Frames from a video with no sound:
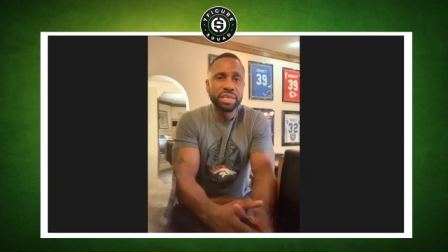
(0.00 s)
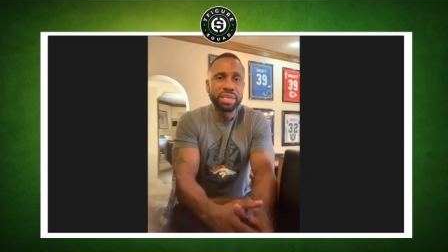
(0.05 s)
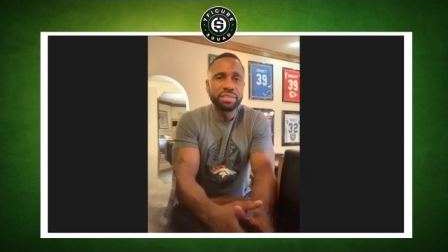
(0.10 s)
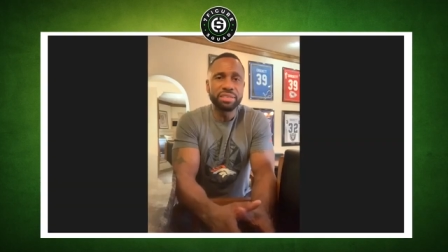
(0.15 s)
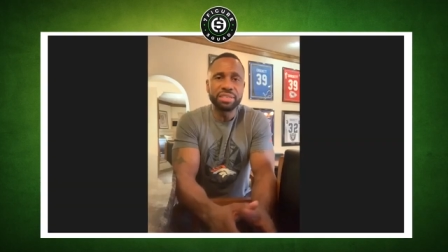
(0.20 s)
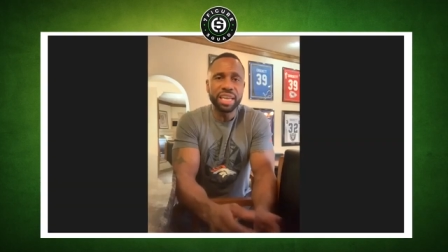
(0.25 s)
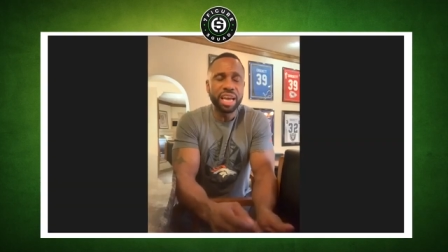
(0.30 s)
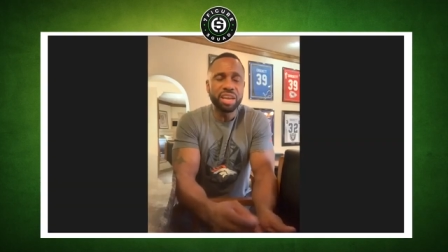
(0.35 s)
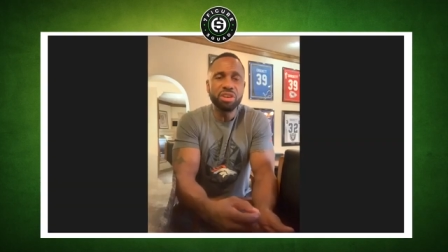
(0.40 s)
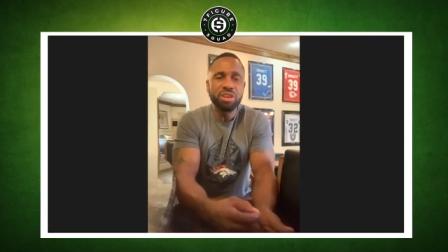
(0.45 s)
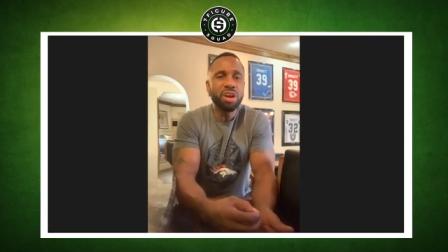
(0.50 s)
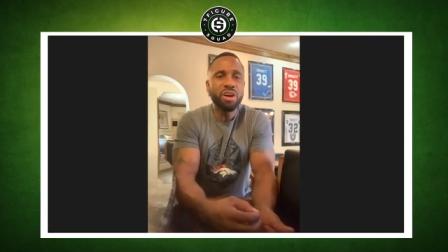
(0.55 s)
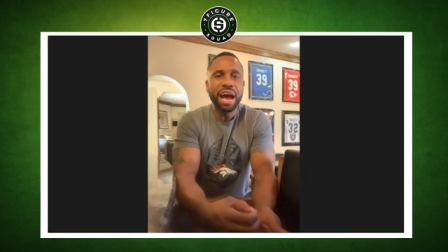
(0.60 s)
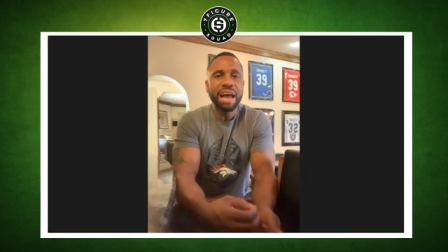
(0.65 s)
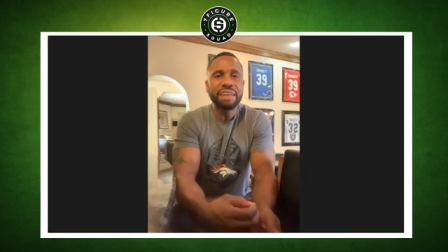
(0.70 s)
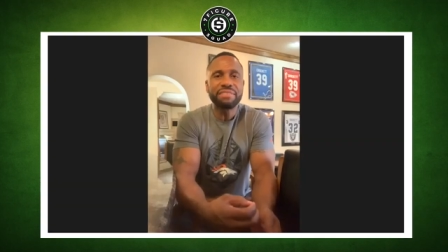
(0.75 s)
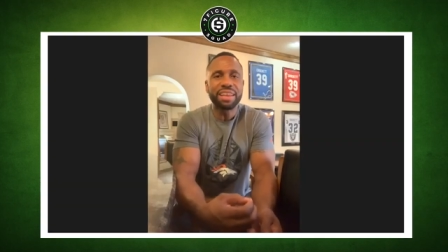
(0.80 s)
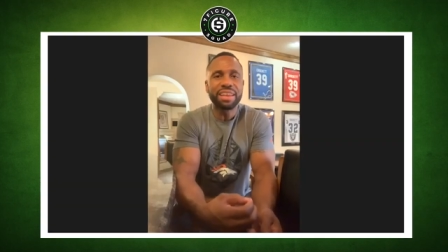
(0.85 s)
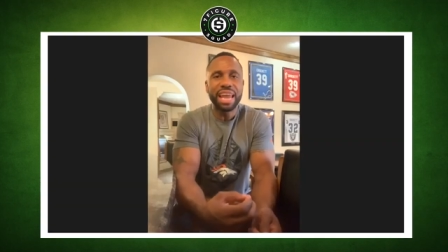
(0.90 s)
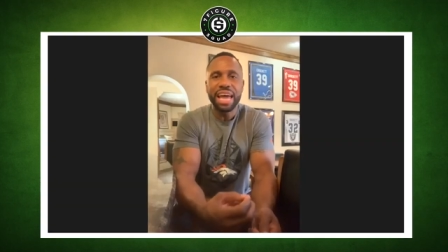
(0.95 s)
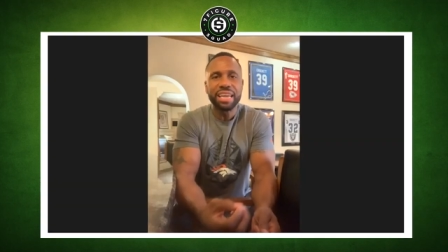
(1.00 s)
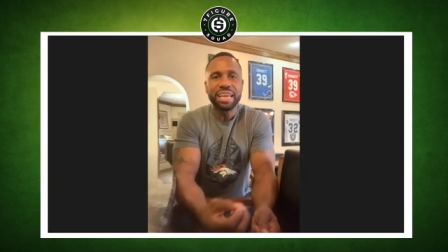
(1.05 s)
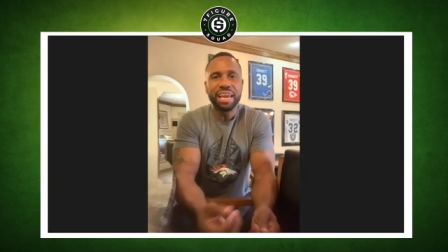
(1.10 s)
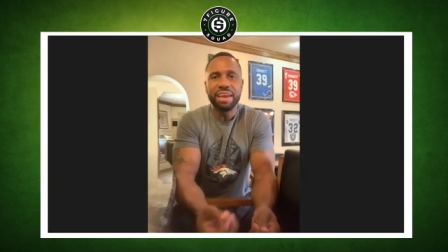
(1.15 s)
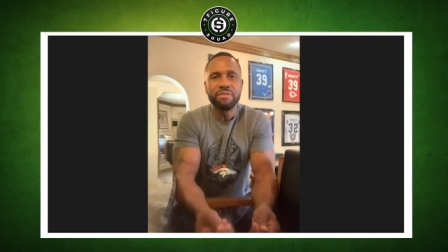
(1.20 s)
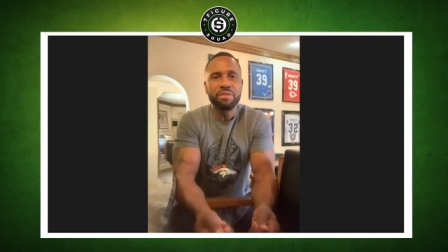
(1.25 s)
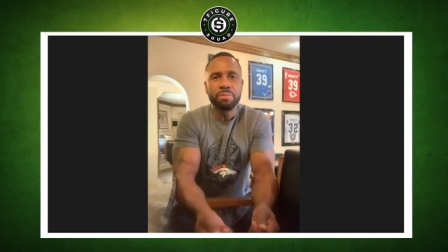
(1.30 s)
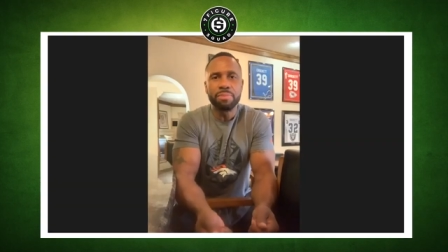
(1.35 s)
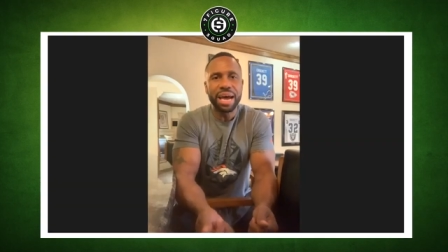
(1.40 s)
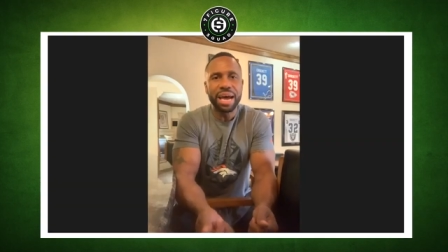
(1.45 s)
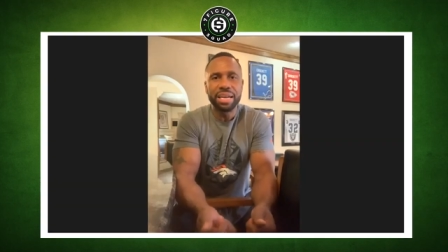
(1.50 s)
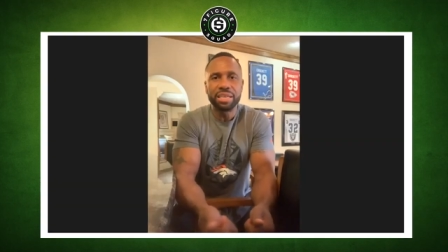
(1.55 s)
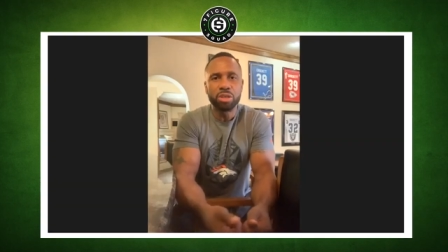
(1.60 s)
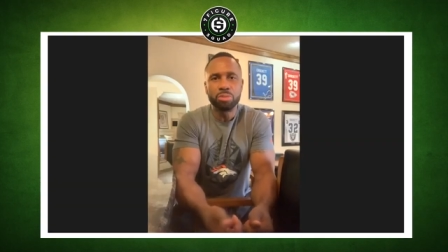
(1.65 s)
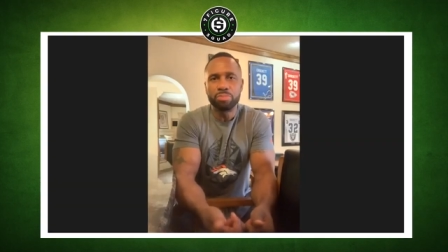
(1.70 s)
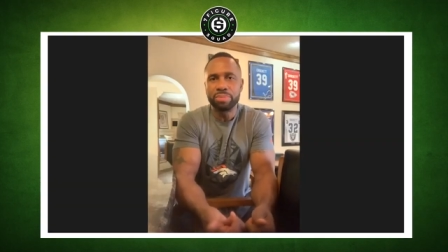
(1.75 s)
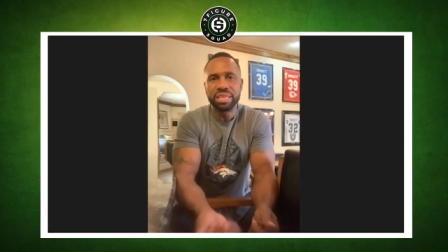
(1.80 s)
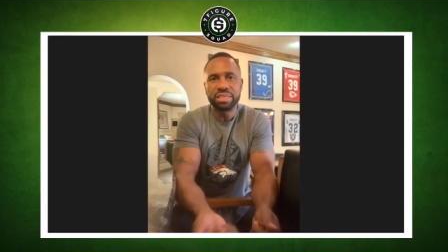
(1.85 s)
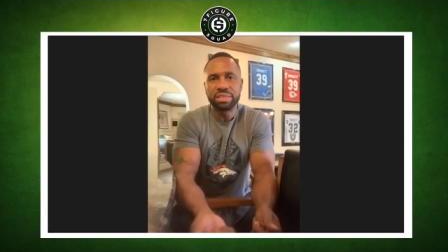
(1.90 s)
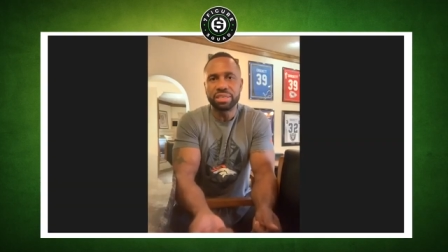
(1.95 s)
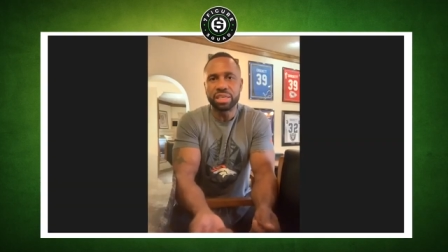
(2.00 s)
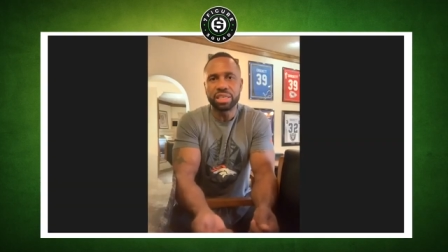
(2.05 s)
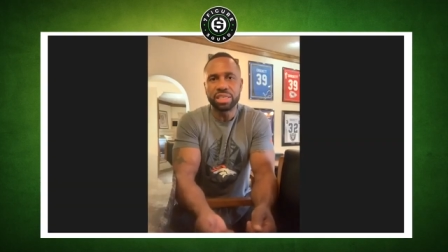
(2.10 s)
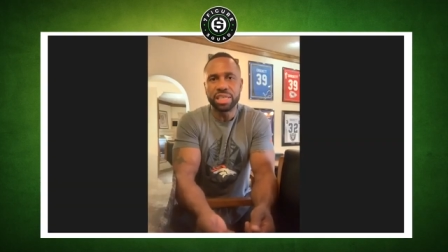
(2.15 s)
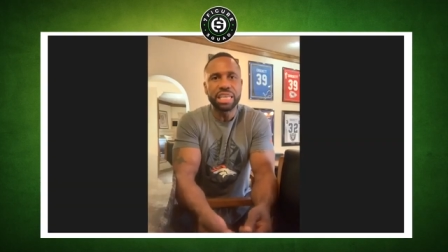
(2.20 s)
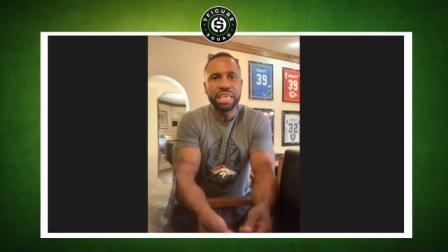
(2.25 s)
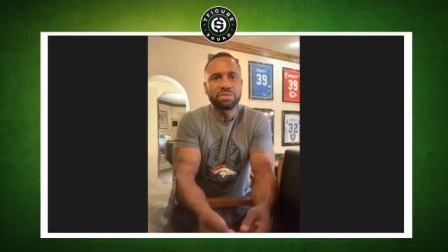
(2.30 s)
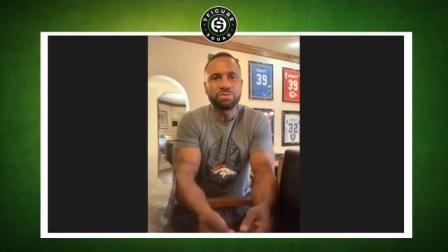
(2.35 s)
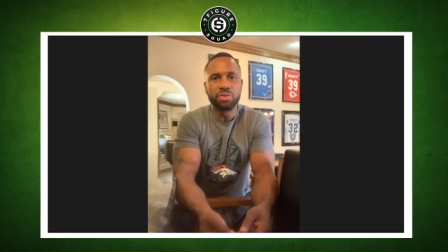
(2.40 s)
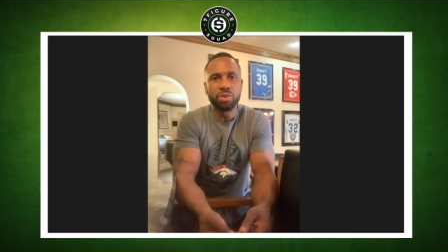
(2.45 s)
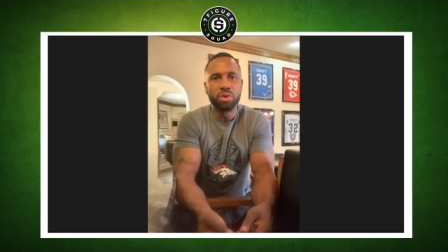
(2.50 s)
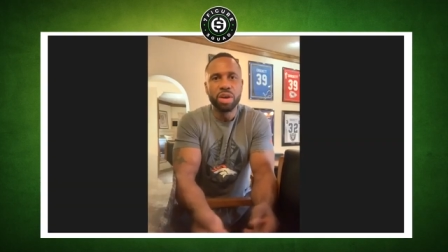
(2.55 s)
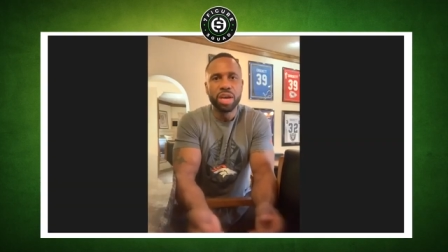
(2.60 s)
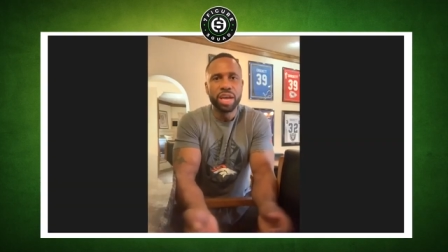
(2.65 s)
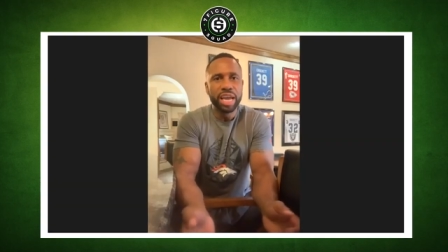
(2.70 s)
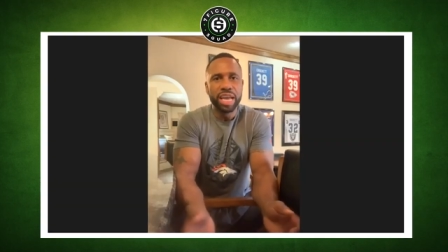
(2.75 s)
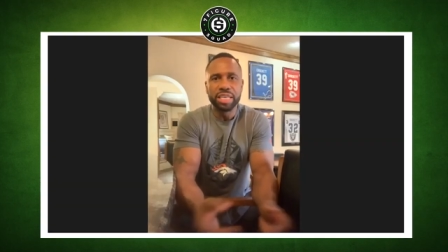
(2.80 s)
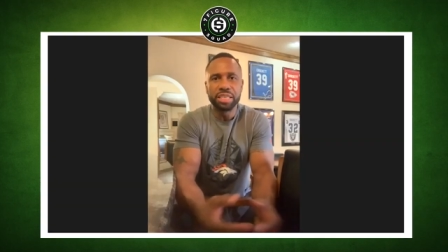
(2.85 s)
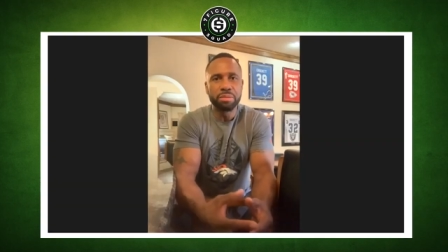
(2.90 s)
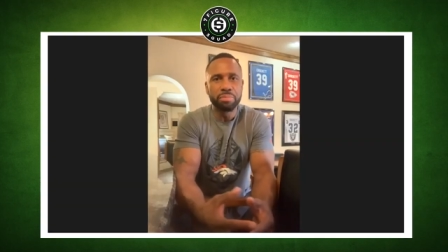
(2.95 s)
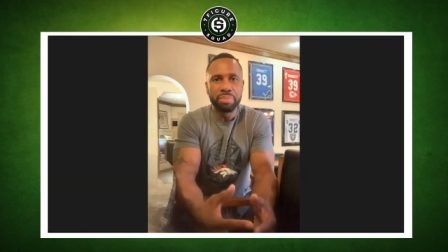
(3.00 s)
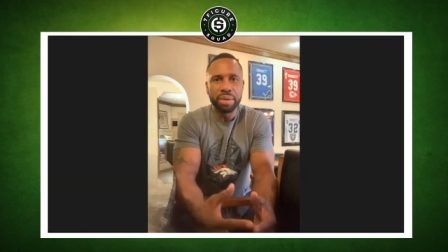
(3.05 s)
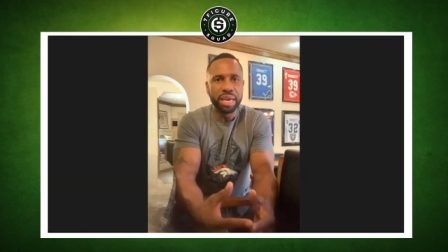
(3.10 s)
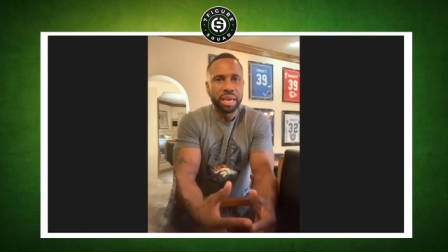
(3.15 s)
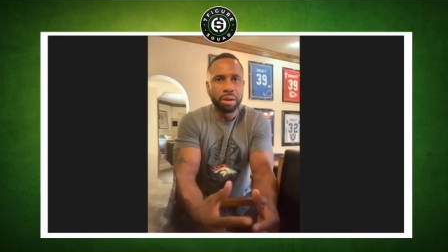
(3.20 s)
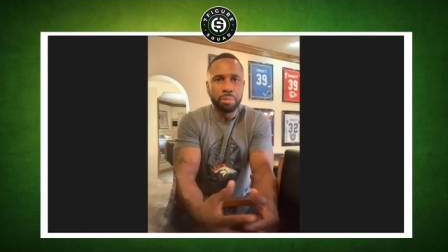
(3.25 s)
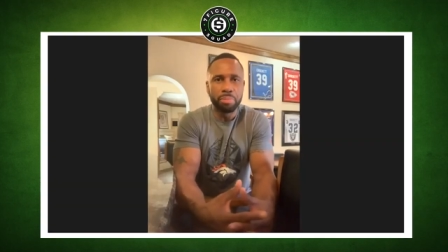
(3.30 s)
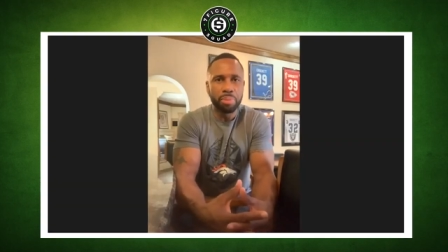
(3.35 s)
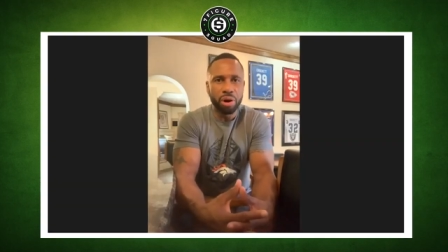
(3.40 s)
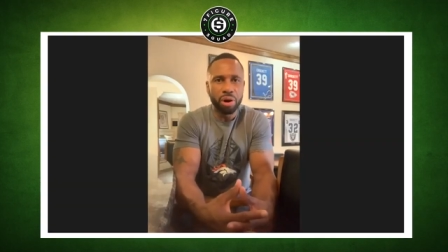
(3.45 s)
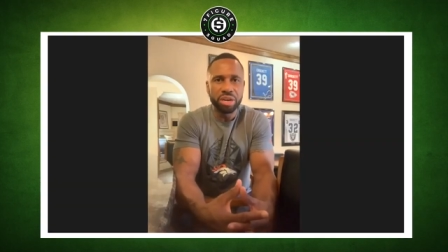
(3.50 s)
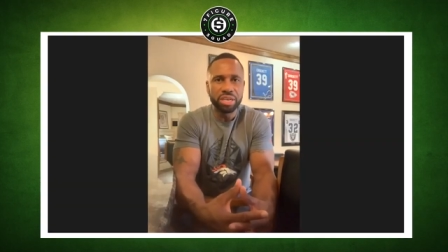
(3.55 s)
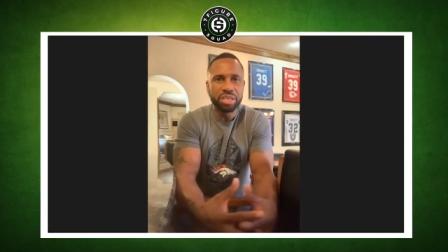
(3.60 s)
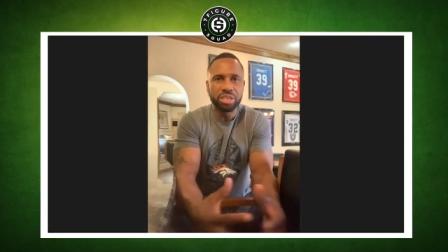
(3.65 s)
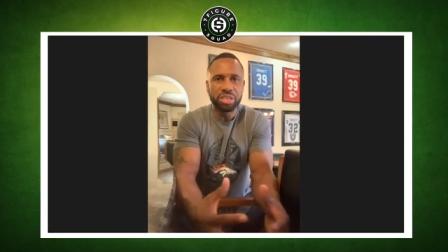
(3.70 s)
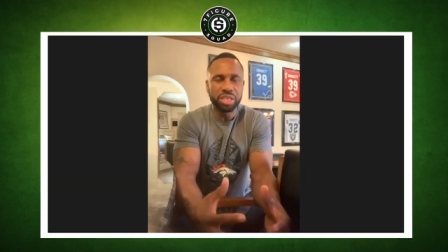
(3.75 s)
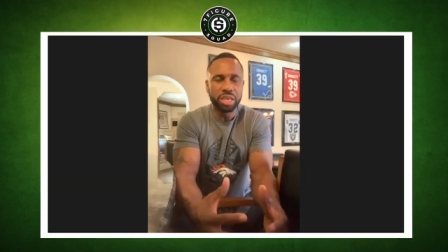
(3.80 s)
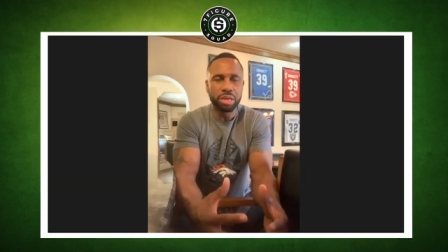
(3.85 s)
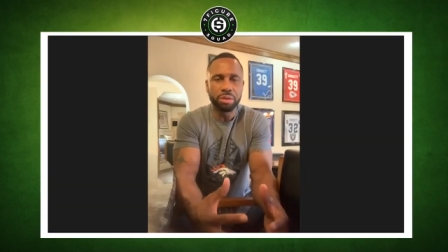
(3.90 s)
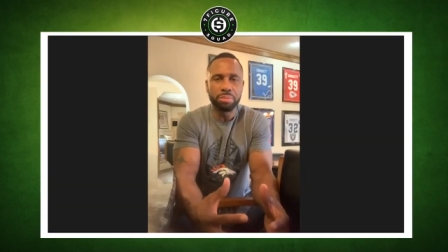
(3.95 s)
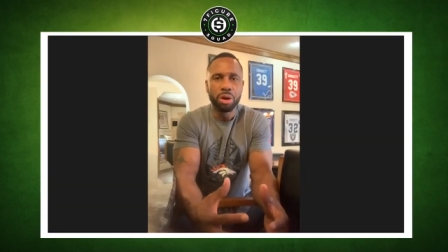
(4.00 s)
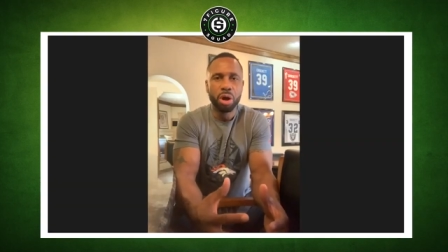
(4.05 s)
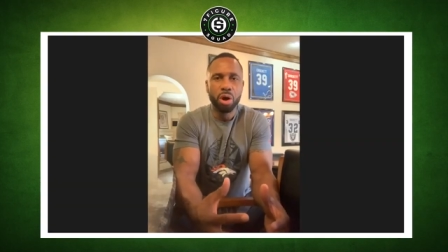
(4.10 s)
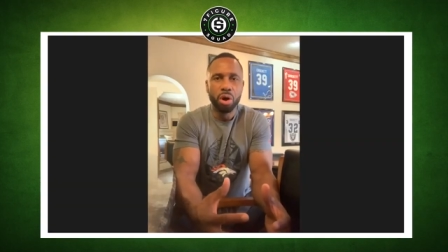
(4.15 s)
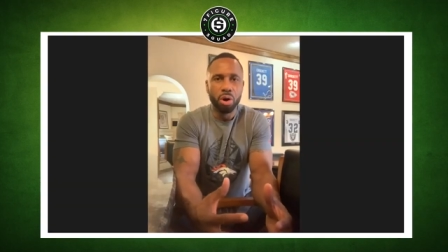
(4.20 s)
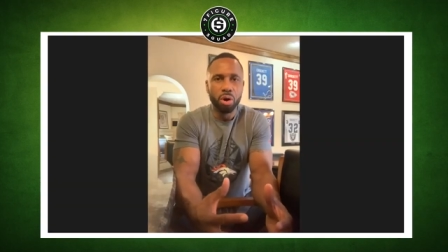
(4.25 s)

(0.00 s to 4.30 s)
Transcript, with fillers: understand. You don't have to like everybody to be successful and to be in a partnership